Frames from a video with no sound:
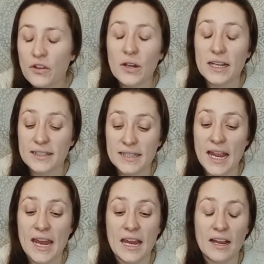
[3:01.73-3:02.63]
feel like
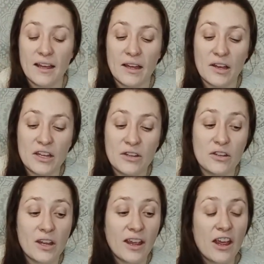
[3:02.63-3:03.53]
saying,
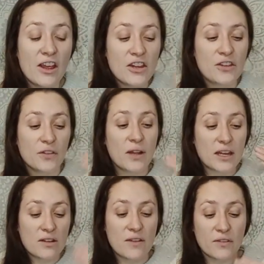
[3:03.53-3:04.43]
you feel
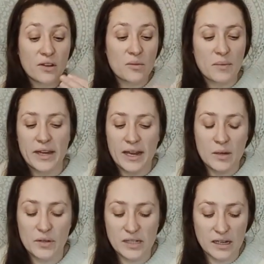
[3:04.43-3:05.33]
like you're never going to meet
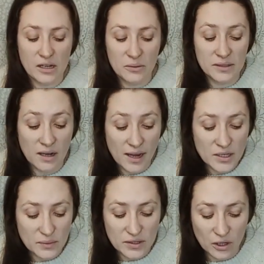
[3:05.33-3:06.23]
anybody who's
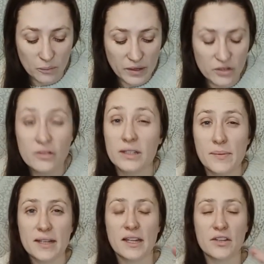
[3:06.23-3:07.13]
aligned with you because your
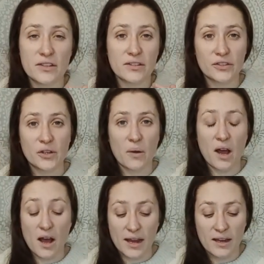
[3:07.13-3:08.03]
expectations are so
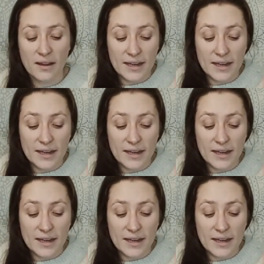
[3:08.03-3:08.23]
high.